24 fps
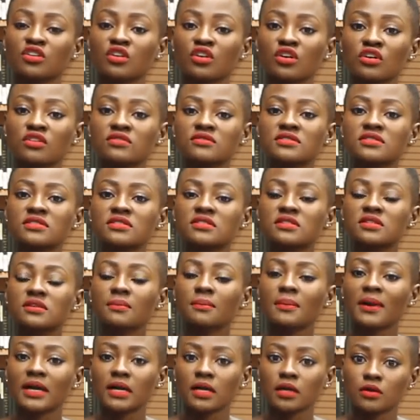girls
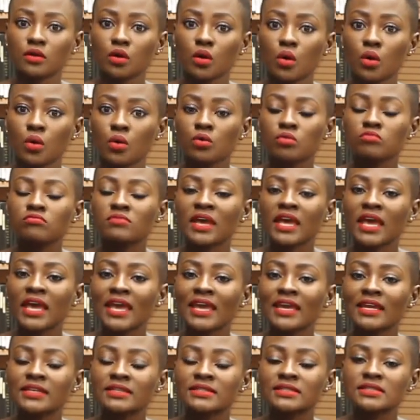back at home
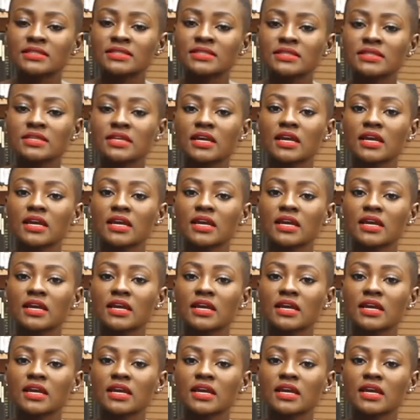and